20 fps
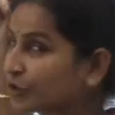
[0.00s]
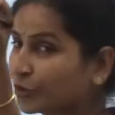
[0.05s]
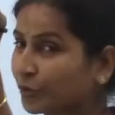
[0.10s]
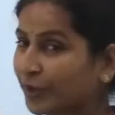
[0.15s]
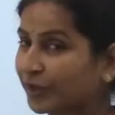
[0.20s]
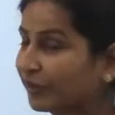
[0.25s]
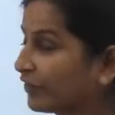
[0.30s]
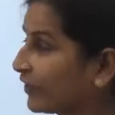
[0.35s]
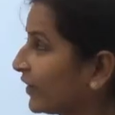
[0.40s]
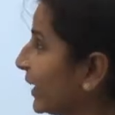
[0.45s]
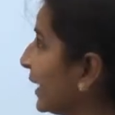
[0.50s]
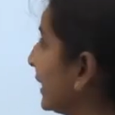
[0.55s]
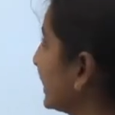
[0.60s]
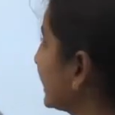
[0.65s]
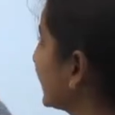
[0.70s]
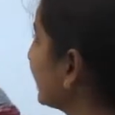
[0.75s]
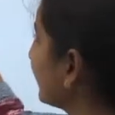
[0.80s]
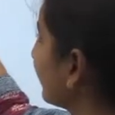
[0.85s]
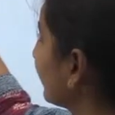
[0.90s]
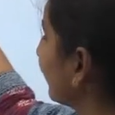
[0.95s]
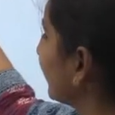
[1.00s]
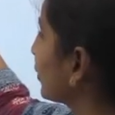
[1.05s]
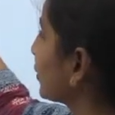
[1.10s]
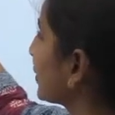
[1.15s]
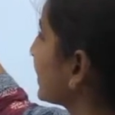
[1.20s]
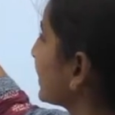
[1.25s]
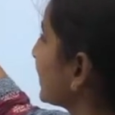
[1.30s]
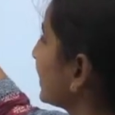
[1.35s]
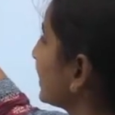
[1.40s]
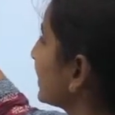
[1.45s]
infinity, which
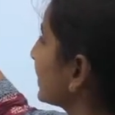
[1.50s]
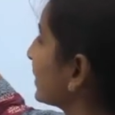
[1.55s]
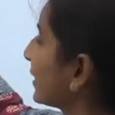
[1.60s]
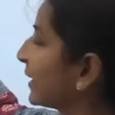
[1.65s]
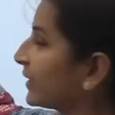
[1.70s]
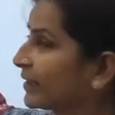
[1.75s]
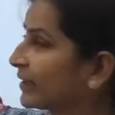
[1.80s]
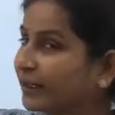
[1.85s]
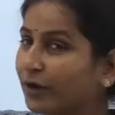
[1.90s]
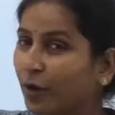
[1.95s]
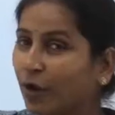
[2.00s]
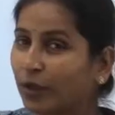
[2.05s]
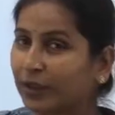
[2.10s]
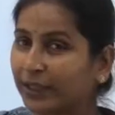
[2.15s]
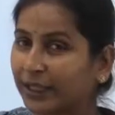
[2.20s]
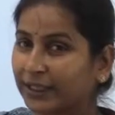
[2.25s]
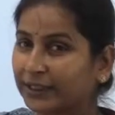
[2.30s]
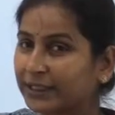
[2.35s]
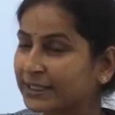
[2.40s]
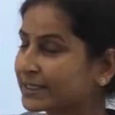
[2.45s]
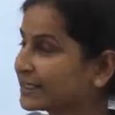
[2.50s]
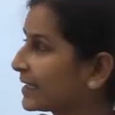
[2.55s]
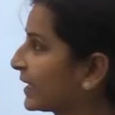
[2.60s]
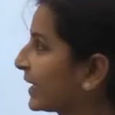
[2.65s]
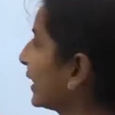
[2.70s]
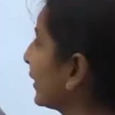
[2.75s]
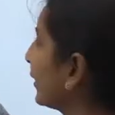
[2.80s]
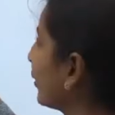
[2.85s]
is integrated in the second